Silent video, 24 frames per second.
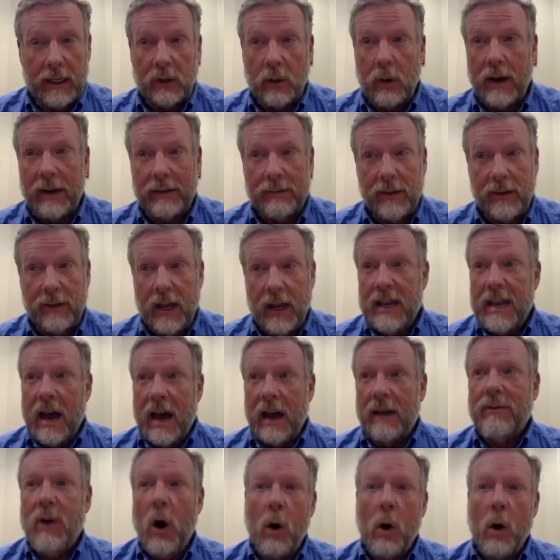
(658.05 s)
So
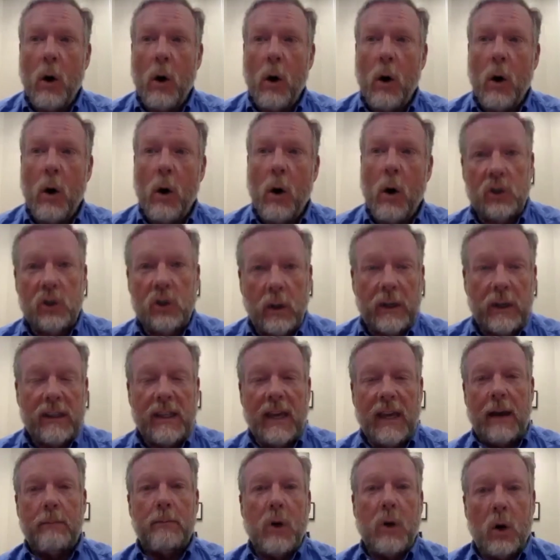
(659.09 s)
I've always enjoyed
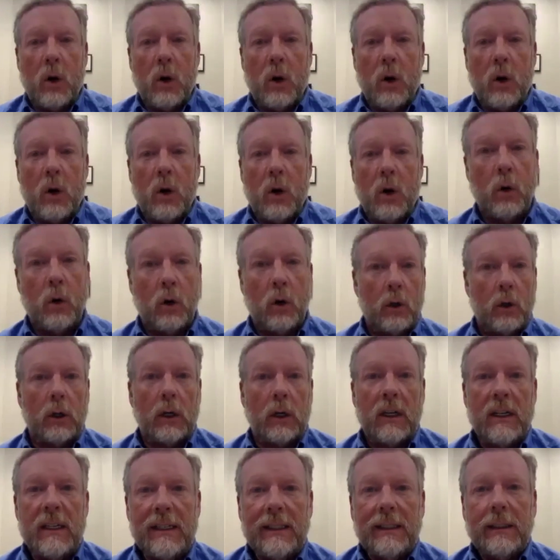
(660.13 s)
that part of the work,
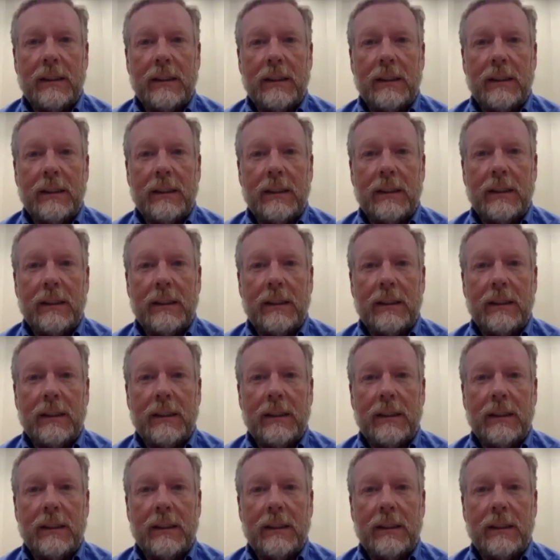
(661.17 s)
just